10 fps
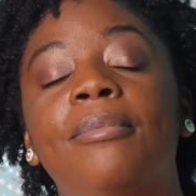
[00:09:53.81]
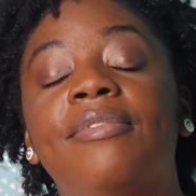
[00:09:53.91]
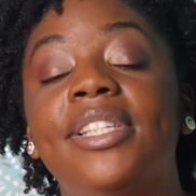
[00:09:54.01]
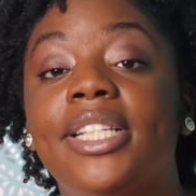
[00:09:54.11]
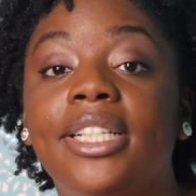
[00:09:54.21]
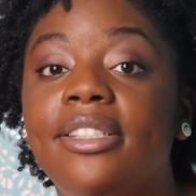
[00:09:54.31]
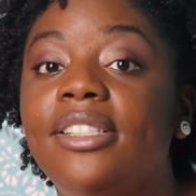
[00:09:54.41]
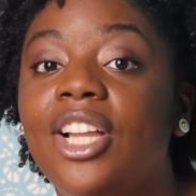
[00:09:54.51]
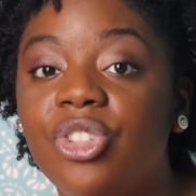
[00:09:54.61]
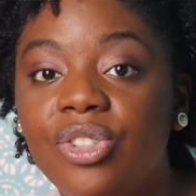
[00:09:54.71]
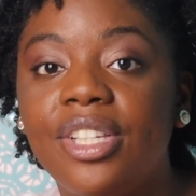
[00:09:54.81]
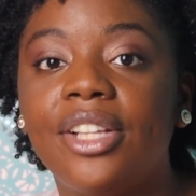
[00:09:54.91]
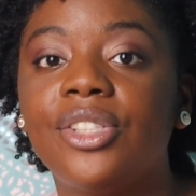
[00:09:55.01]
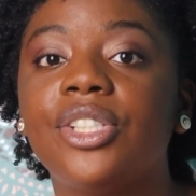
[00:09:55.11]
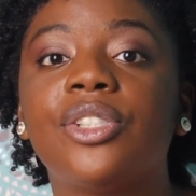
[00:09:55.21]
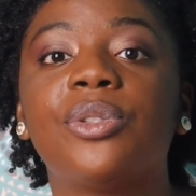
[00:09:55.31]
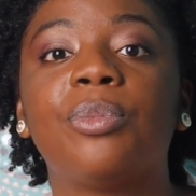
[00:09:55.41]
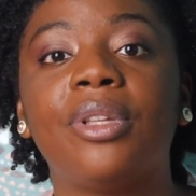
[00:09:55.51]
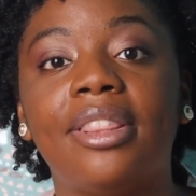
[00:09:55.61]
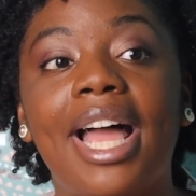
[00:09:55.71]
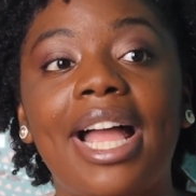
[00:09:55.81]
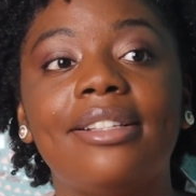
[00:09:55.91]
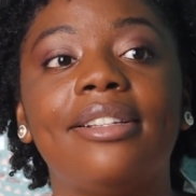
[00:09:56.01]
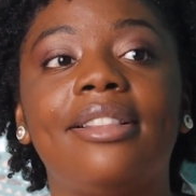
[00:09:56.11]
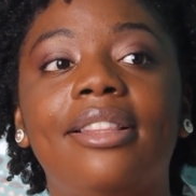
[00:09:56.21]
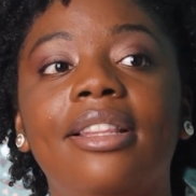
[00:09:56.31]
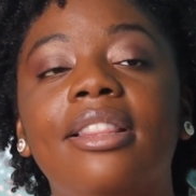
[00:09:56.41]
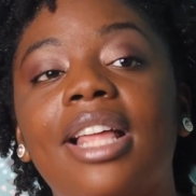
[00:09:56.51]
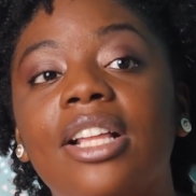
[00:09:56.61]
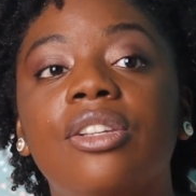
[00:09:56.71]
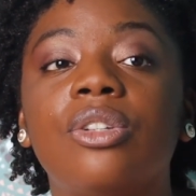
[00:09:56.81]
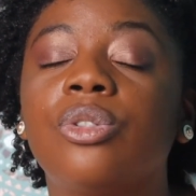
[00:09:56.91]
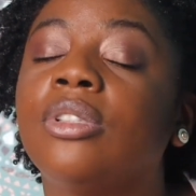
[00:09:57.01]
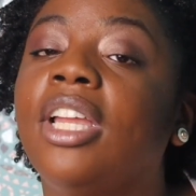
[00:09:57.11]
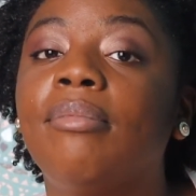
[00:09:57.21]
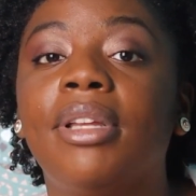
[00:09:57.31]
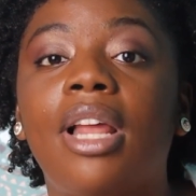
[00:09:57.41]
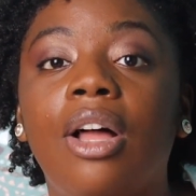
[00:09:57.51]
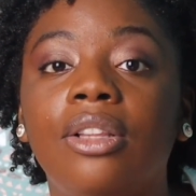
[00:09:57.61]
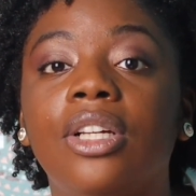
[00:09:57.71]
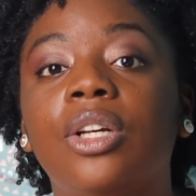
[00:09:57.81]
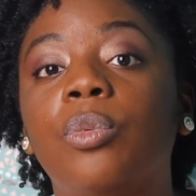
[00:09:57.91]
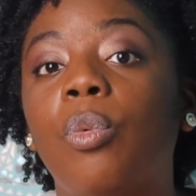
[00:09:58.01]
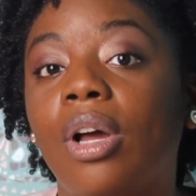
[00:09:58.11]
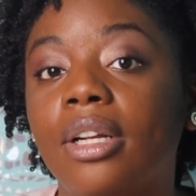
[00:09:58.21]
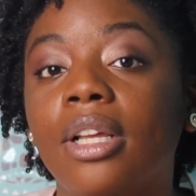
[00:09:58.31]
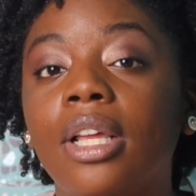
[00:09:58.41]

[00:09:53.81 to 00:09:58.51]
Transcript: visiting detention centers with that, and that's also given me an outlook on what